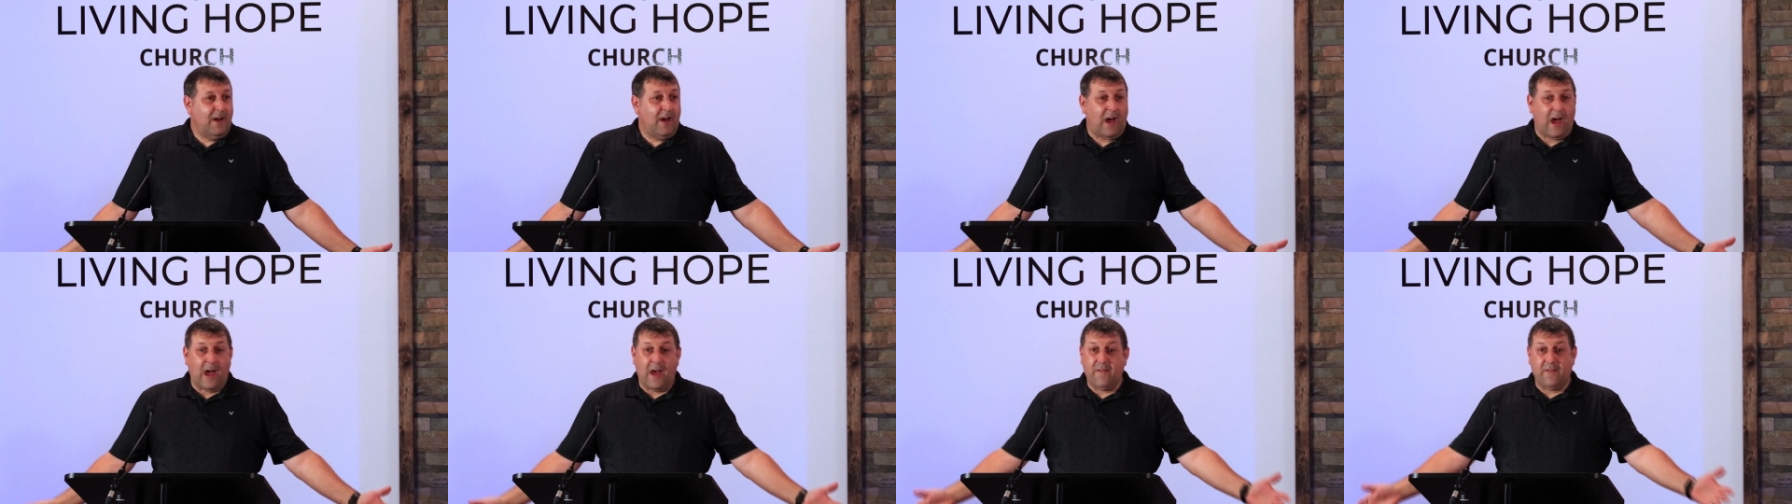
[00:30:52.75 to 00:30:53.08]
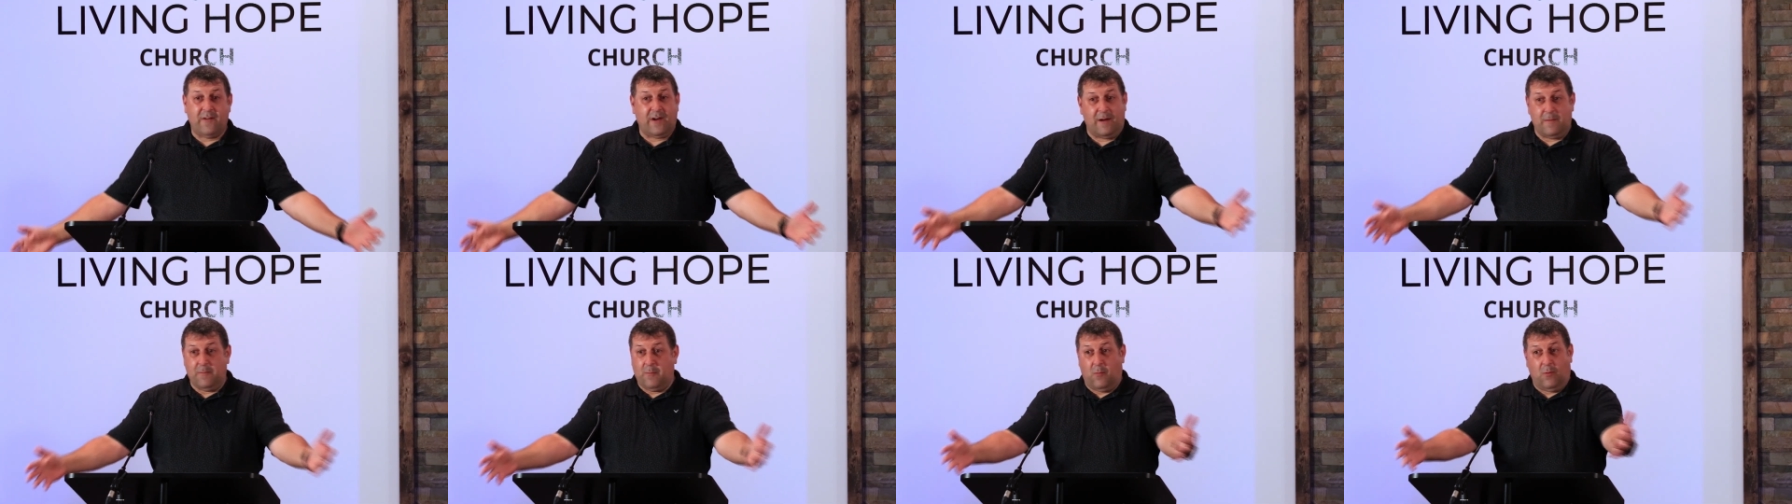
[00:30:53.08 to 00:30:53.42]
I've
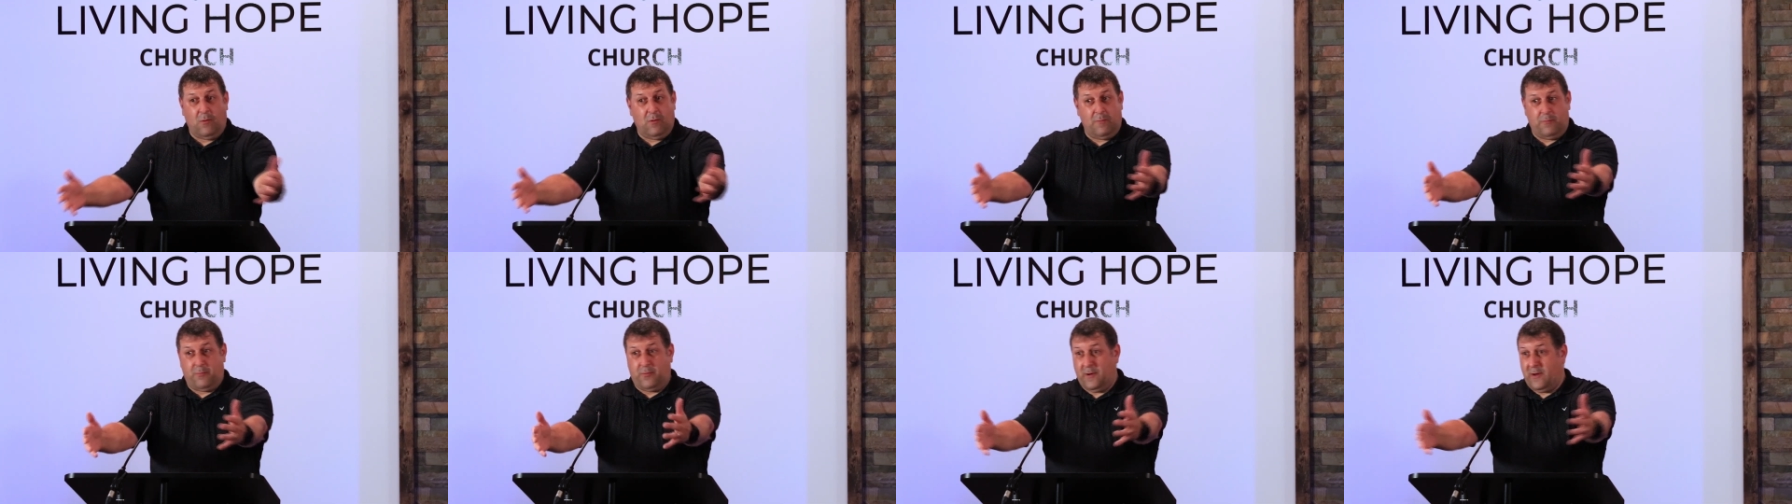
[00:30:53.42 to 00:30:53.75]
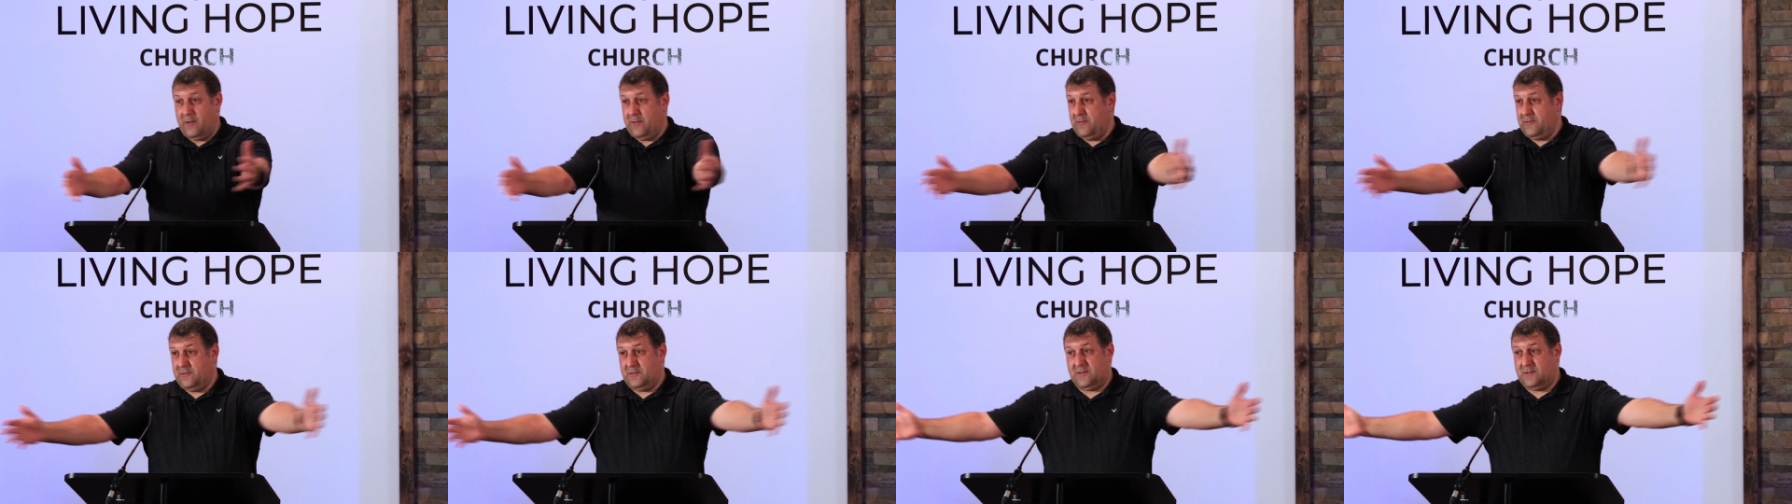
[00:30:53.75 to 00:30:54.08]
got more
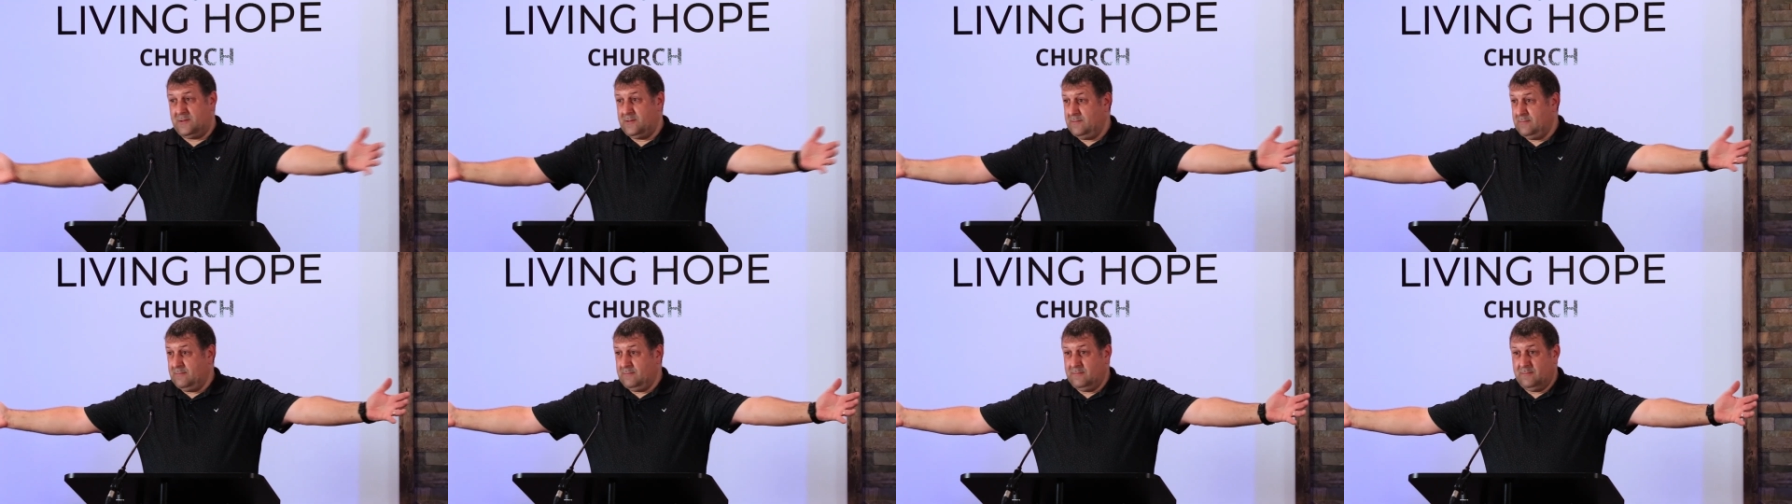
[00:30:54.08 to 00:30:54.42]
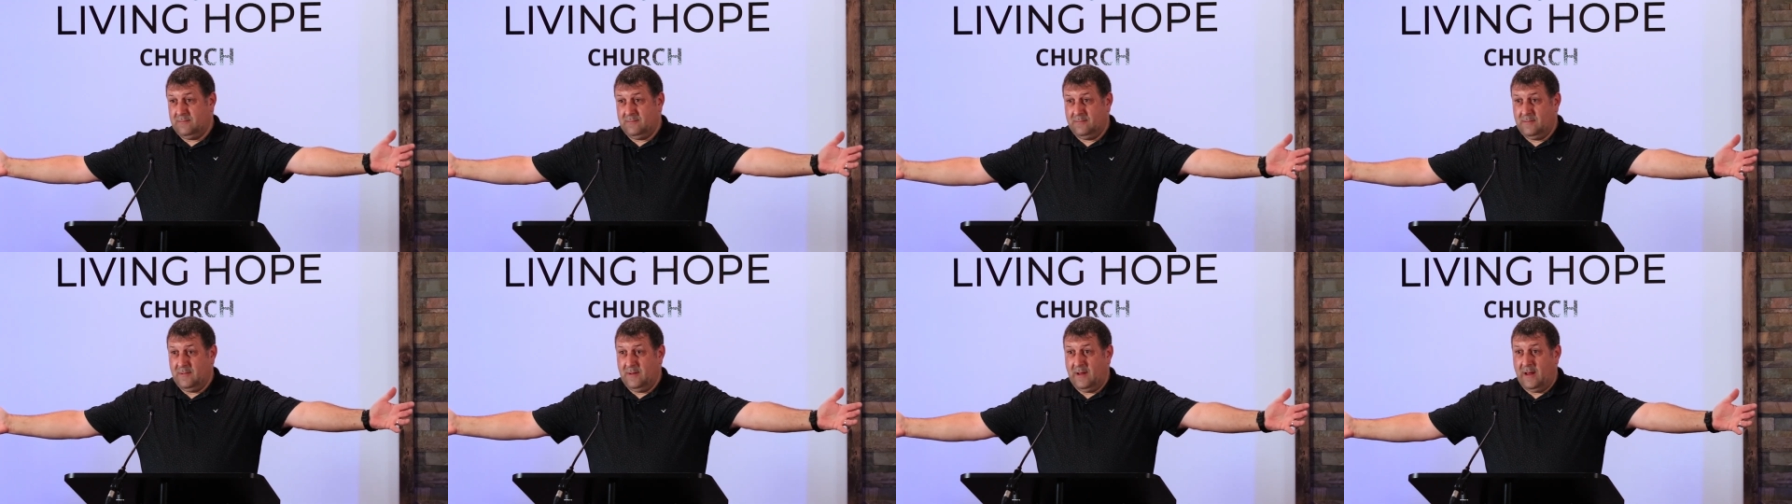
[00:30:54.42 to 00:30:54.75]
brothers,
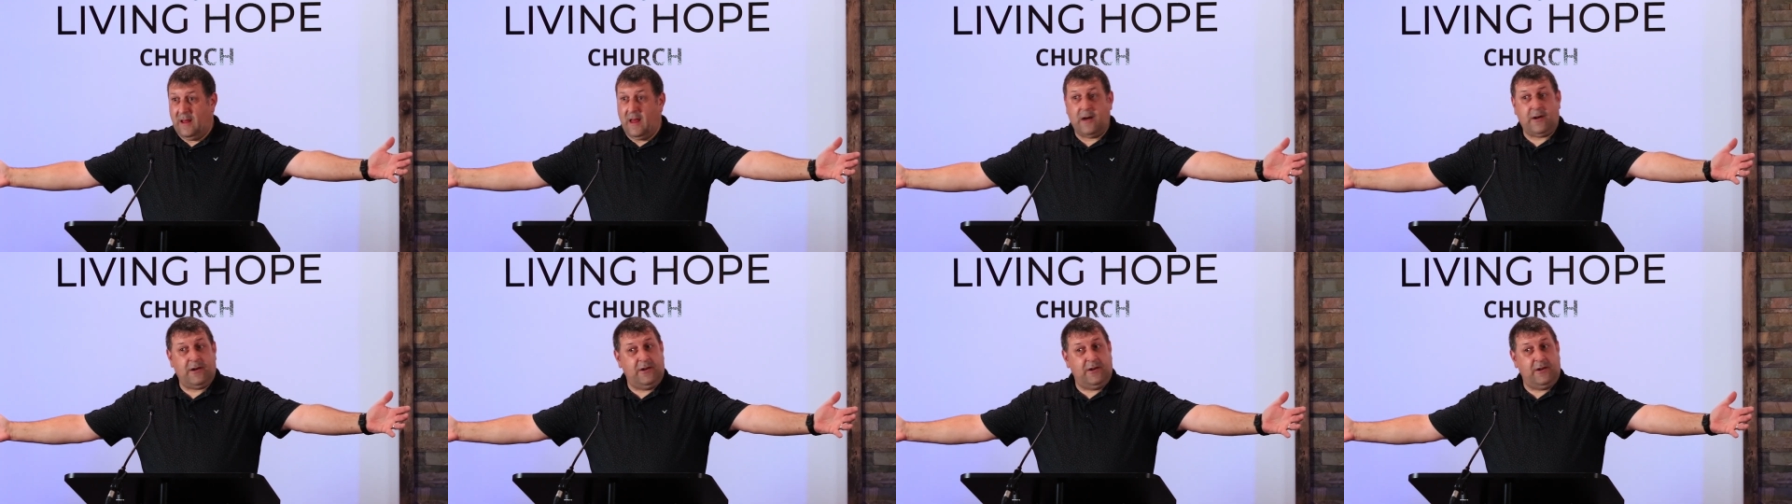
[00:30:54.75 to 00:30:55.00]
not